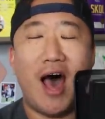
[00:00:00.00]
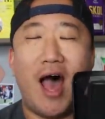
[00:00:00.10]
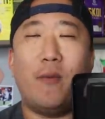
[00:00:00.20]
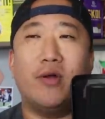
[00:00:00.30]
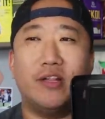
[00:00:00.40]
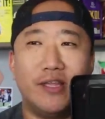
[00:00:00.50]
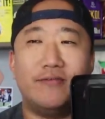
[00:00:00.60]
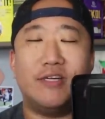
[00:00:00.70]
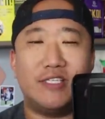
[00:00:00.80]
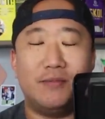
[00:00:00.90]
I want to
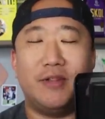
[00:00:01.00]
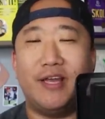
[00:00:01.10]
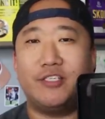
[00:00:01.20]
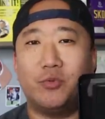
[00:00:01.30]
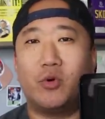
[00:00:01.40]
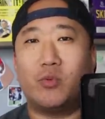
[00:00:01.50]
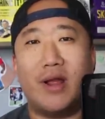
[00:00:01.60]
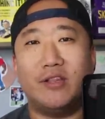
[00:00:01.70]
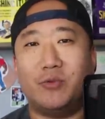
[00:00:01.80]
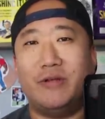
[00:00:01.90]
live in a simulation where
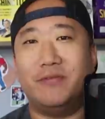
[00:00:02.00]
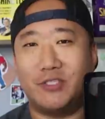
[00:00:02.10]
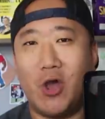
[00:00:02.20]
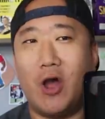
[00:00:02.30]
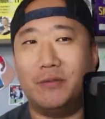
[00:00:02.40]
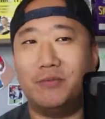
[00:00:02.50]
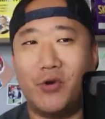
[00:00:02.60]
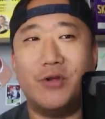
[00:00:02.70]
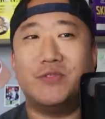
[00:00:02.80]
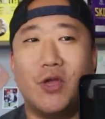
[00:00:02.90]
Riley Reiff is gone, right?